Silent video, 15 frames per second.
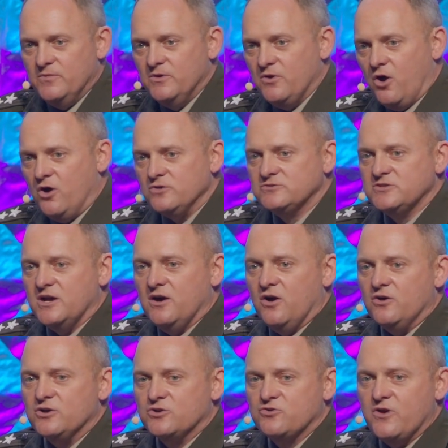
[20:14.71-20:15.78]

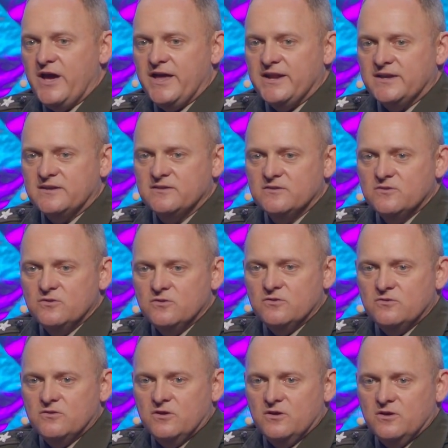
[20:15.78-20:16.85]
Autocratic
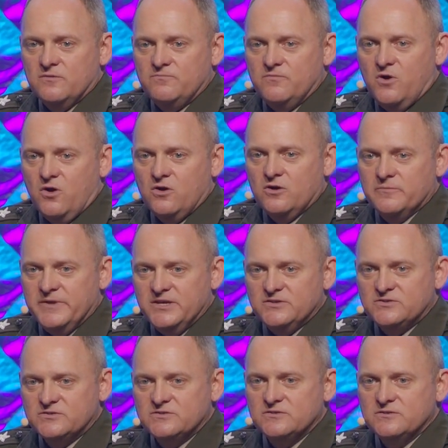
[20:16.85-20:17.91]

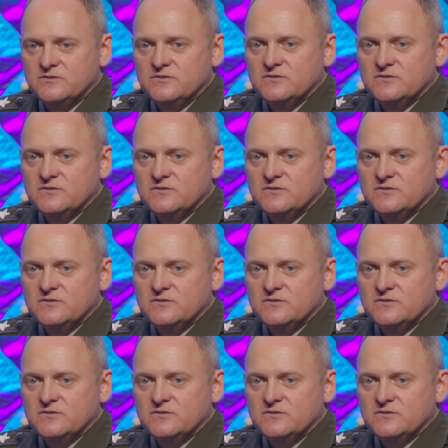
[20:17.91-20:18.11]
armies